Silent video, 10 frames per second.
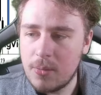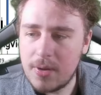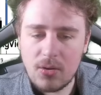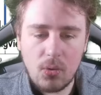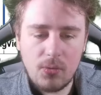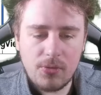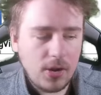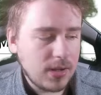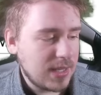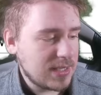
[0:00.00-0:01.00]
But yeah,
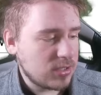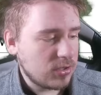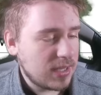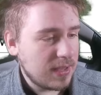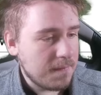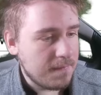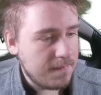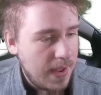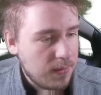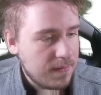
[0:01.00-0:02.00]
overall, it is looking
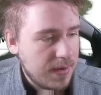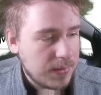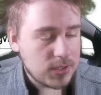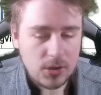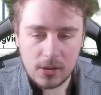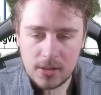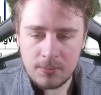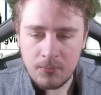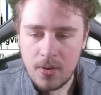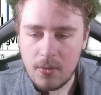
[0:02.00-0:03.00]
very
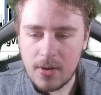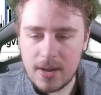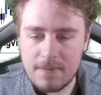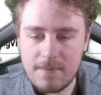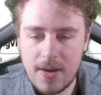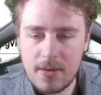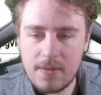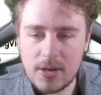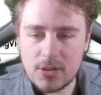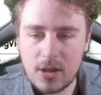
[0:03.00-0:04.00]
solid, right?
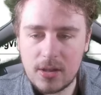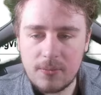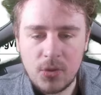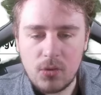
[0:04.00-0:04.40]
Very solid.